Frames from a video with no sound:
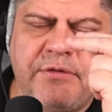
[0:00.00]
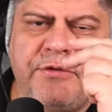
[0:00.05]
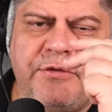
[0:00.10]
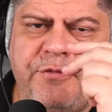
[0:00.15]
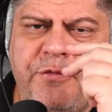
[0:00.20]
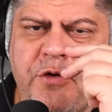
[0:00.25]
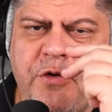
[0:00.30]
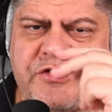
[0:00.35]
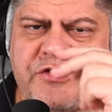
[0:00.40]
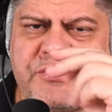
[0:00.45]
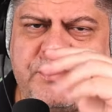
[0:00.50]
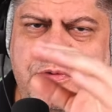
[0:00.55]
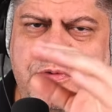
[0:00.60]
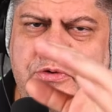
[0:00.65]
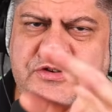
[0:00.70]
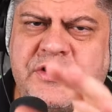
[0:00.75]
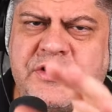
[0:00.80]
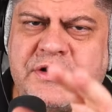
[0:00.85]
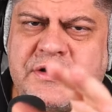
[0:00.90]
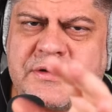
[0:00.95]
Folks,
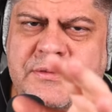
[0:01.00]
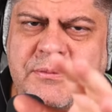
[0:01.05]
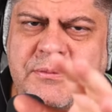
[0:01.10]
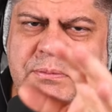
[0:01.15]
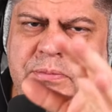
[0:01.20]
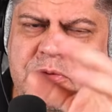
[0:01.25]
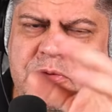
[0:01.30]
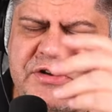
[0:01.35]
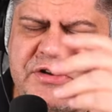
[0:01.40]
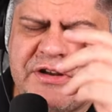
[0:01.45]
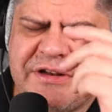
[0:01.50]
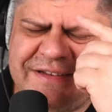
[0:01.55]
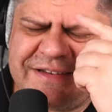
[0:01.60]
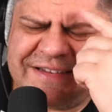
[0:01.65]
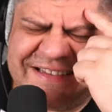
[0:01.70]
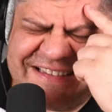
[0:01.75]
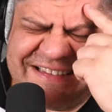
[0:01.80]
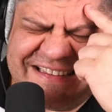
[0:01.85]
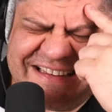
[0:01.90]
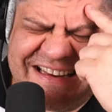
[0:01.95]
Putin,
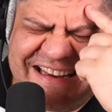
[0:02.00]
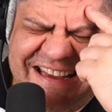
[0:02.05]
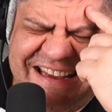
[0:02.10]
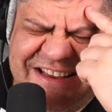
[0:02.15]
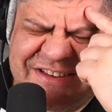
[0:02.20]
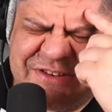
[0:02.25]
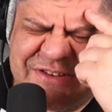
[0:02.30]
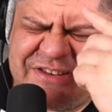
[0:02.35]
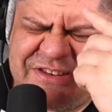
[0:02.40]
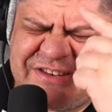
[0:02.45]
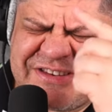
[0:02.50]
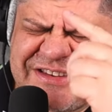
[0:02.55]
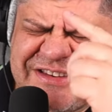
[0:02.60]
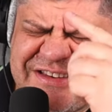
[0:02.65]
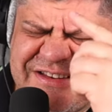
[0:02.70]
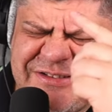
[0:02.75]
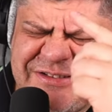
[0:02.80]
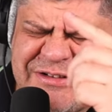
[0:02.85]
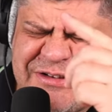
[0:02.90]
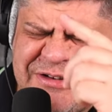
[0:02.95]
Putin has
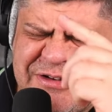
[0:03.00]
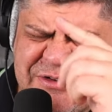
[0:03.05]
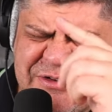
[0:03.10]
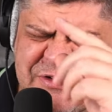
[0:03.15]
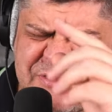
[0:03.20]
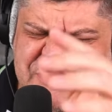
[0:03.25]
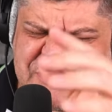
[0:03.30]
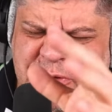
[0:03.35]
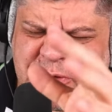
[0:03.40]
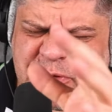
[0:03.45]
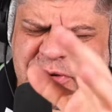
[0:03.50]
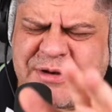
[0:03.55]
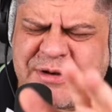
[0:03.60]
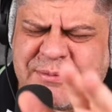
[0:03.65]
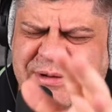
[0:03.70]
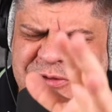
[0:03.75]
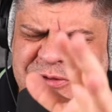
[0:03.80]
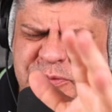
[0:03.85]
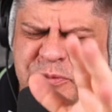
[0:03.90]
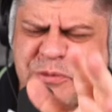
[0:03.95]
it's talking
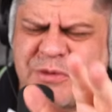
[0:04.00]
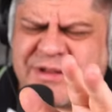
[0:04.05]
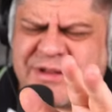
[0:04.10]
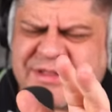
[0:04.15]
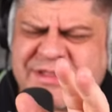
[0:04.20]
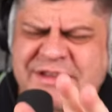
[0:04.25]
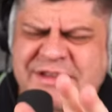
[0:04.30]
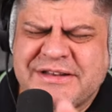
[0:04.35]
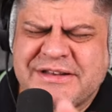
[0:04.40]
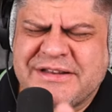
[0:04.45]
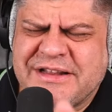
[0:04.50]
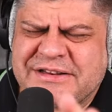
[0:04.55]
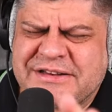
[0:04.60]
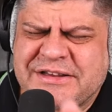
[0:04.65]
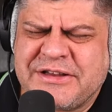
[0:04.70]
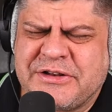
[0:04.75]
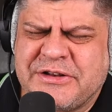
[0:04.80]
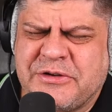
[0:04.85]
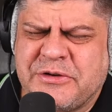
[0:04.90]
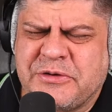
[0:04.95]
about one thing that
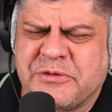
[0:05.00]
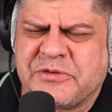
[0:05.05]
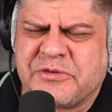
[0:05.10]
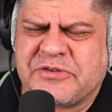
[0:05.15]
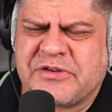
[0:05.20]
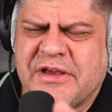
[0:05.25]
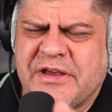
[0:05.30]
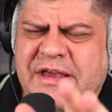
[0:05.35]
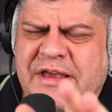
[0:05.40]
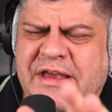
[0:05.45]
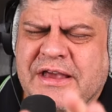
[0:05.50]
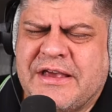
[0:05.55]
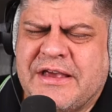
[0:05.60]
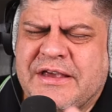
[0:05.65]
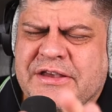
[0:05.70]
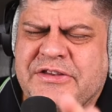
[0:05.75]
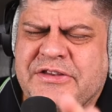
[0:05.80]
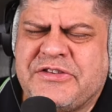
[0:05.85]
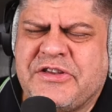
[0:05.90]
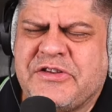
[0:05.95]
he knows.
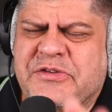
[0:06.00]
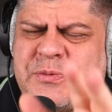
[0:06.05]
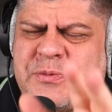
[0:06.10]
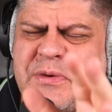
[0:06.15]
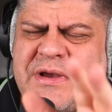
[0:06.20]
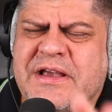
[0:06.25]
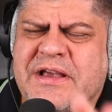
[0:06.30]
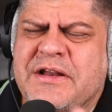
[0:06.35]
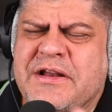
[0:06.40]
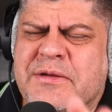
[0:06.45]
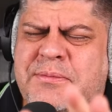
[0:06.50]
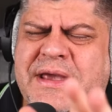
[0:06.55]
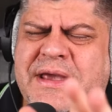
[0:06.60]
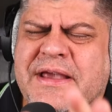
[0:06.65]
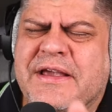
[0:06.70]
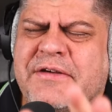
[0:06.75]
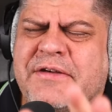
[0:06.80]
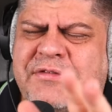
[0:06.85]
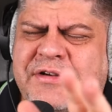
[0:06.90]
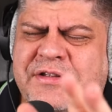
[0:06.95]
He says, We're going to
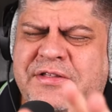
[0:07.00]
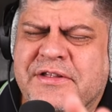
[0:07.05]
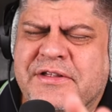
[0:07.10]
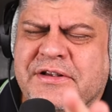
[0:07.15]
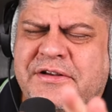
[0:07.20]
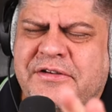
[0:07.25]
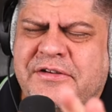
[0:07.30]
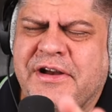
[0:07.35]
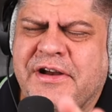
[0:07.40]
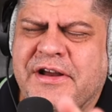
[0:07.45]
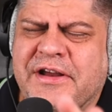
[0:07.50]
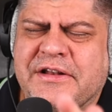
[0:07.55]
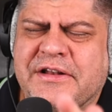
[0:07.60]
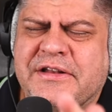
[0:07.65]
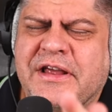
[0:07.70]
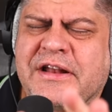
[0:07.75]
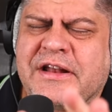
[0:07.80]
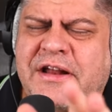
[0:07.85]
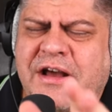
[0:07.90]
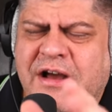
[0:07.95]
make everything
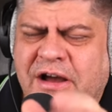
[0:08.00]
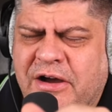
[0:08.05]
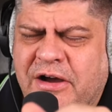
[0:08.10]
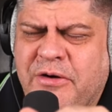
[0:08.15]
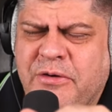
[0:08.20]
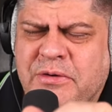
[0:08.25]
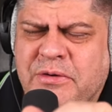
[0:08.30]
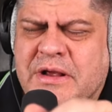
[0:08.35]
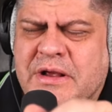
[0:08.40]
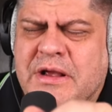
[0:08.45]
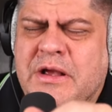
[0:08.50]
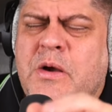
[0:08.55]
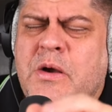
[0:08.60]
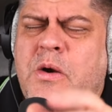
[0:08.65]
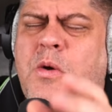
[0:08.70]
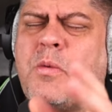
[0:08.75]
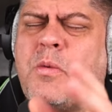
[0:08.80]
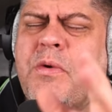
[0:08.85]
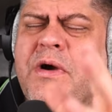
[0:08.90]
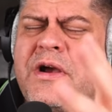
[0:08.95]
great, and how
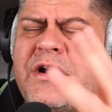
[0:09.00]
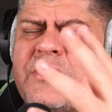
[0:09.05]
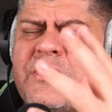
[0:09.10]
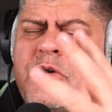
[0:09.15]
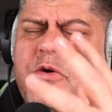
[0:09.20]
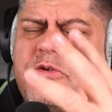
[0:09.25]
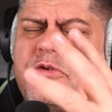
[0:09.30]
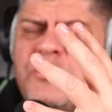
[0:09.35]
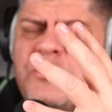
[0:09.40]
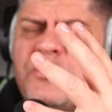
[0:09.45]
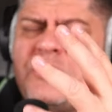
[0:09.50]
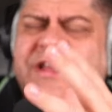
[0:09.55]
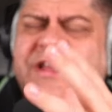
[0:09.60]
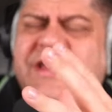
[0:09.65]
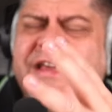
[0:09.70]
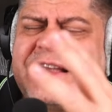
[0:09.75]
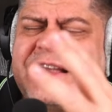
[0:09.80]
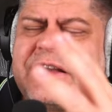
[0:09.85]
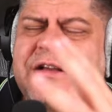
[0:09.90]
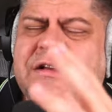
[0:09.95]
we're going to
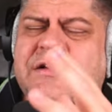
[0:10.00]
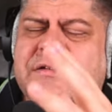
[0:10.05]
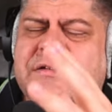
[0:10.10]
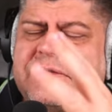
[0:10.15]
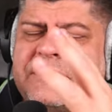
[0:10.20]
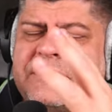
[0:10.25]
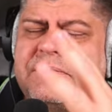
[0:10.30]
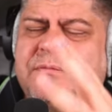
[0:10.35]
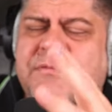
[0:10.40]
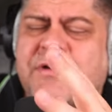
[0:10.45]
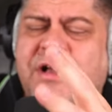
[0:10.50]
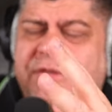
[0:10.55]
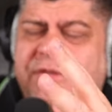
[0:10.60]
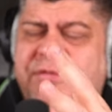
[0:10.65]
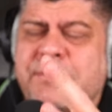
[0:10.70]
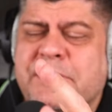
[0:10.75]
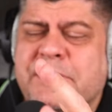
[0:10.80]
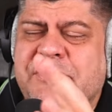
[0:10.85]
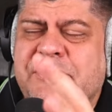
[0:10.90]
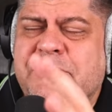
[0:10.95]
take
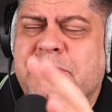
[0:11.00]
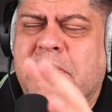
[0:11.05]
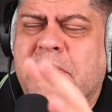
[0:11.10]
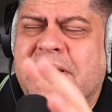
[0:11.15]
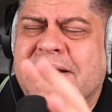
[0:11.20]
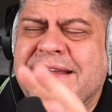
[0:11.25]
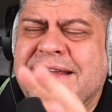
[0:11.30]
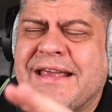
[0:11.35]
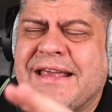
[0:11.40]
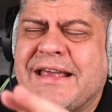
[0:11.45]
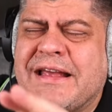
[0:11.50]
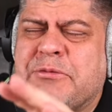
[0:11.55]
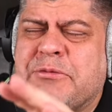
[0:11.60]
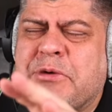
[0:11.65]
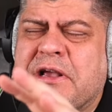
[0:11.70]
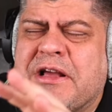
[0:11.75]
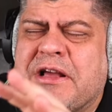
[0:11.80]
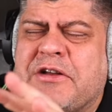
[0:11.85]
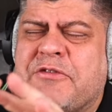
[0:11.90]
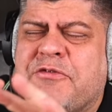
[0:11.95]
government's money and
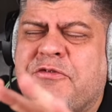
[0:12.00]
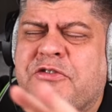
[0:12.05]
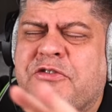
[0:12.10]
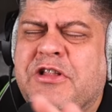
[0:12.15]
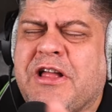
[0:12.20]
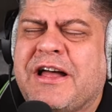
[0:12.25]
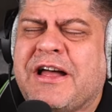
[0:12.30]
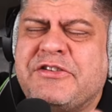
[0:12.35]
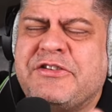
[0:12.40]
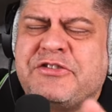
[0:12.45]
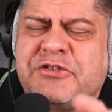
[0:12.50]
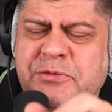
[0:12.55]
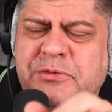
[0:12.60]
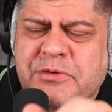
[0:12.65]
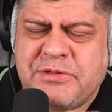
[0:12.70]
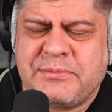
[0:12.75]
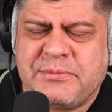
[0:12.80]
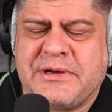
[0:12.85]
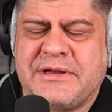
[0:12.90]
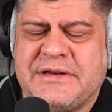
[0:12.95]
we're going to flood you
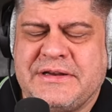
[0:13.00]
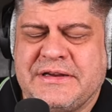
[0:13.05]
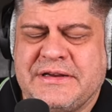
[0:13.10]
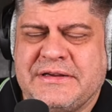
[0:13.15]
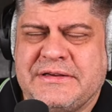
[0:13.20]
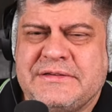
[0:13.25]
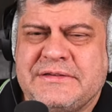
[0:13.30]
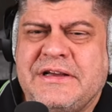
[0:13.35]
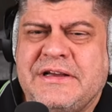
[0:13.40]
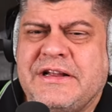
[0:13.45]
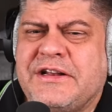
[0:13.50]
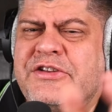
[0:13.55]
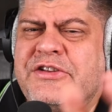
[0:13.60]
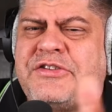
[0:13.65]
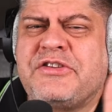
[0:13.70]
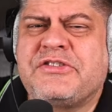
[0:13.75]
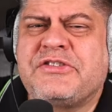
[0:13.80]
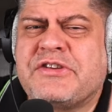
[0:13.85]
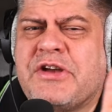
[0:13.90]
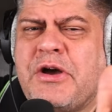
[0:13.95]
with money. And
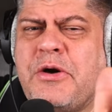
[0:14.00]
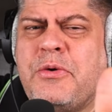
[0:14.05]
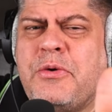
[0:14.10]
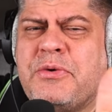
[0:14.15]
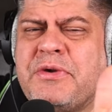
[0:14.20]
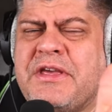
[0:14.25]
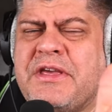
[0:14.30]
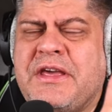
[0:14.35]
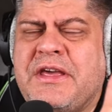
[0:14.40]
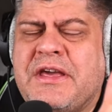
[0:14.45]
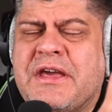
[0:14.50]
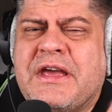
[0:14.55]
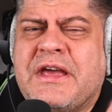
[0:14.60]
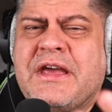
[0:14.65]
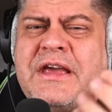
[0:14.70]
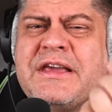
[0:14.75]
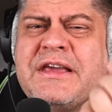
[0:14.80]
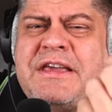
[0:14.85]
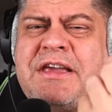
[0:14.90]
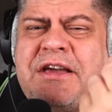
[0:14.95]
this is how he,
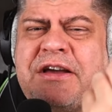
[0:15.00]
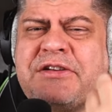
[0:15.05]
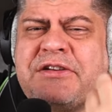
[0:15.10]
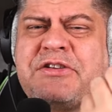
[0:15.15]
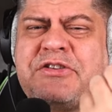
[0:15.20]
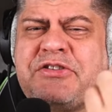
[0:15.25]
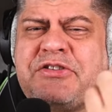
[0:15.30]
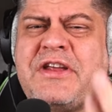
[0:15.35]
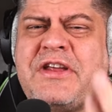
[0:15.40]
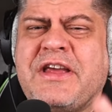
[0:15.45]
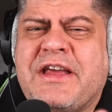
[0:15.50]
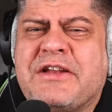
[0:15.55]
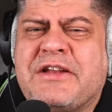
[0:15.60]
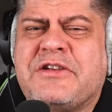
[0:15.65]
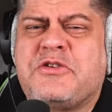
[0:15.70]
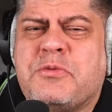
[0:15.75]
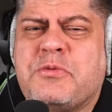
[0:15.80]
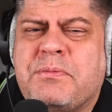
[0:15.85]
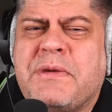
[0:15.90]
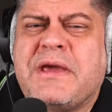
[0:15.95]
he
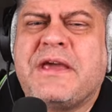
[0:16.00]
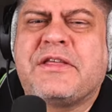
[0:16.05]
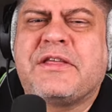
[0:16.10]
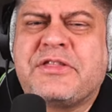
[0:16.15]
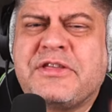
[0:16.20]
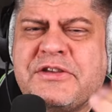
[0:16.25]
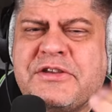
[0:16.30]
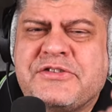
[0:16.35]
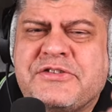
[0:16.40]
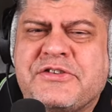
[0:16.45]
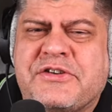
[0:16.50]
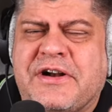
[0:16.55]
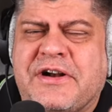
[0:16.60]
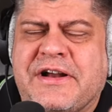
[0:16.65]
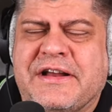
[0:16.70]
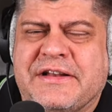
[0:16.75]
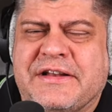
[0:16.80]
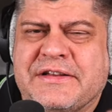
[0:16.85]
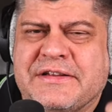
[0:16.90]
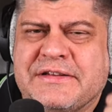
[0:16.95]
understands to make things
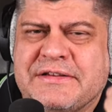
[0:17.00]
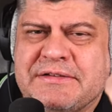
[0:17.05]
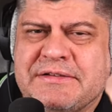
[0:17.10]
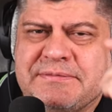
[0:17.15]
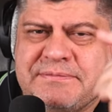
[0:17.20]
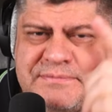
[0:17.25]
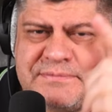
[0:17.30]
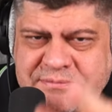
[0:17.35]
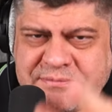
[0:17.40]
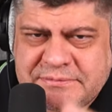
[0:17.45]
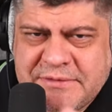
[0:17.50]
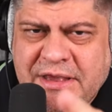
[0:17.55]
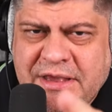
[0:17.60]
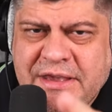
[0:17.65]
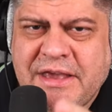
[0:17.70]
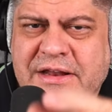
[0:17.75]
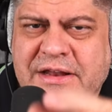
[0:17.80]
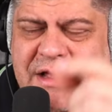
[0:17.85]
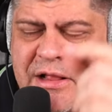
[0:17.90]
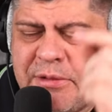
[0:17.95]
great.
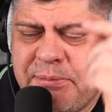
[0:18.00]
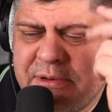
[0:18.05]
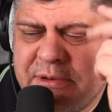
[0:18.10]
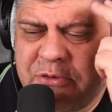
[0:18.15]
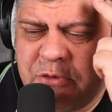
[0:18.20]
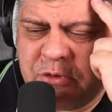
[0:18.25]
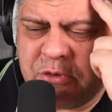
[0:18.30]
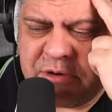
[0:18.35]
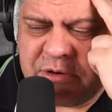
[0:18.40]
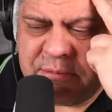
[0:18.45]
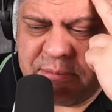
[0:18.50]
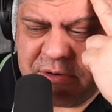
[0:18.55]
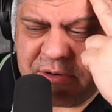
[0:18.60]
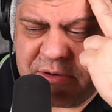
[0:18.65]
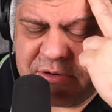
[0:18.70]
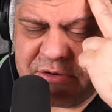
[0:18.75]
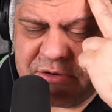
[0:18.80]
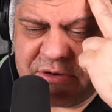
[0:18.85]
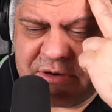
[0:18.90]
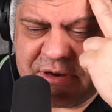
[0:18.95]
Again, I'll be talking about
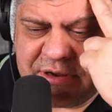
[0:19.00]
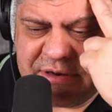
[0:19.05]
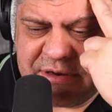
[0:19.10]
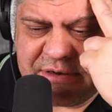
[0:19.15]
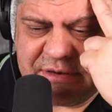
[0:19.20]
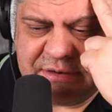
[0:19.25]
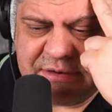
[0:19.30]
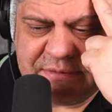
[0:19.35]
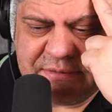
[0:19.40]
it tonight.